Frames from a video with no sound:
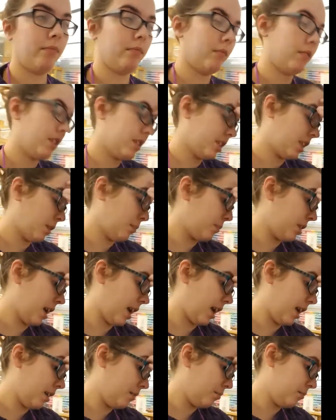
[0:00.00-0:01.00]

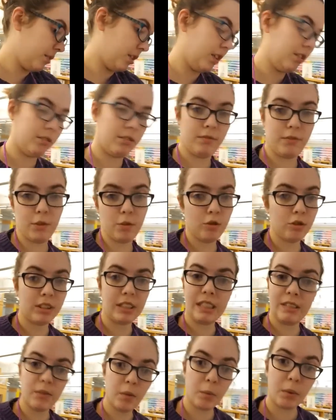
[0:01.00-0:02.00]
Sometimes if you just
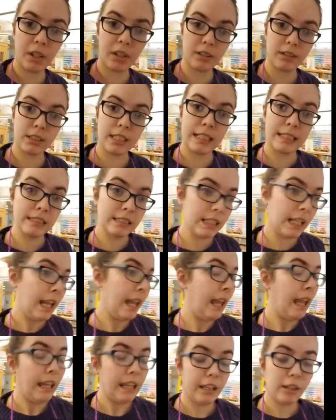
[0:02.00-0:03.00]
leave it where it is,
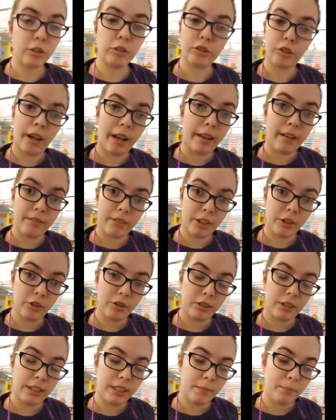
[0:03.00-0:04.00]
it'll dry
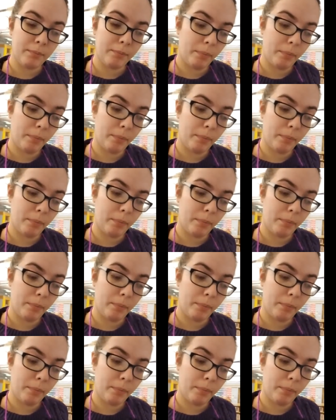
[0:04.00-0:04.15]
eventually.